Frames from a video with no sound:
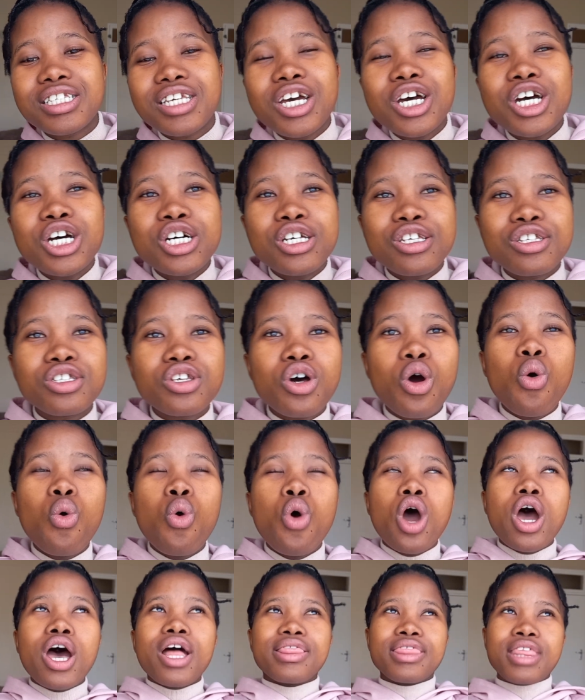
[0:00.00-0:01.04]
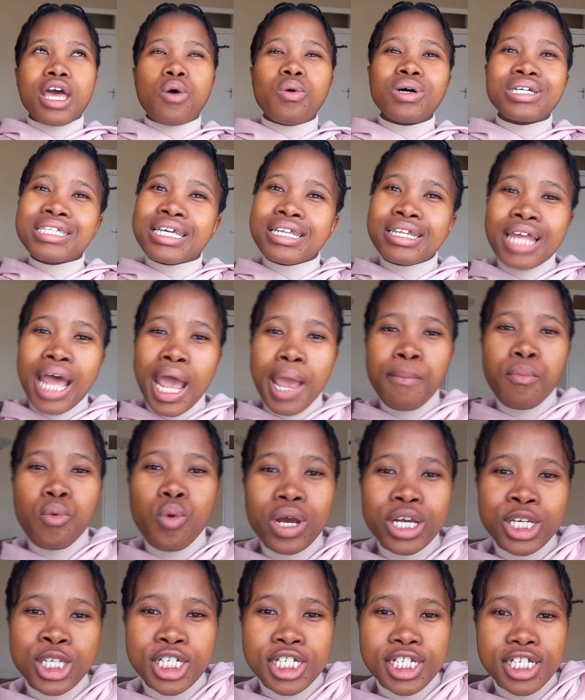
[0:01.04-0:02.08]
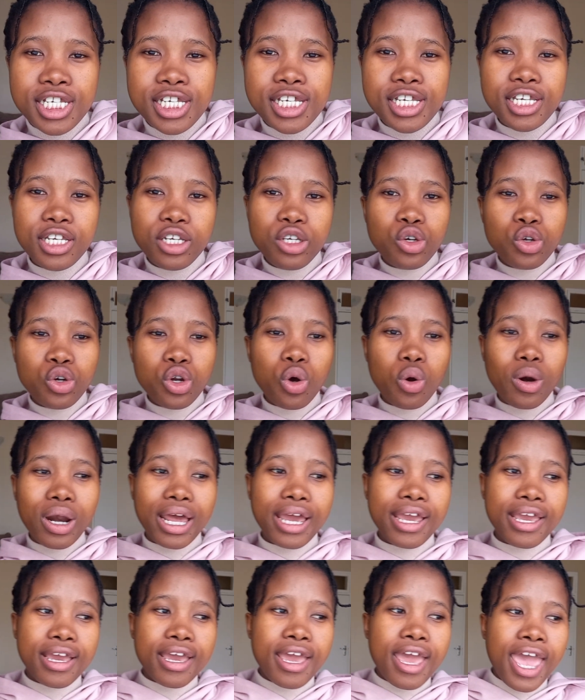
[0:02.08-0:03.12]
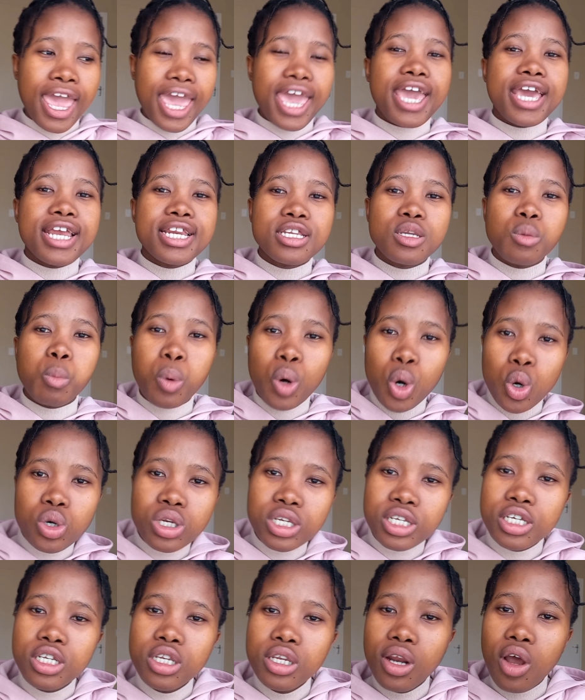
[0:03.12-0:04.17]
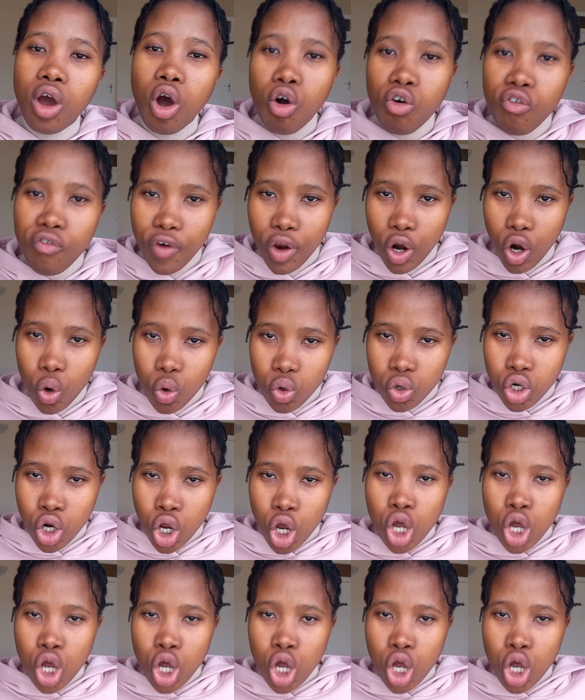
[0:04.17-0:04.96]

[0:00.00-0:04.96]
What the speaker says: So there was a time where she had protein overload.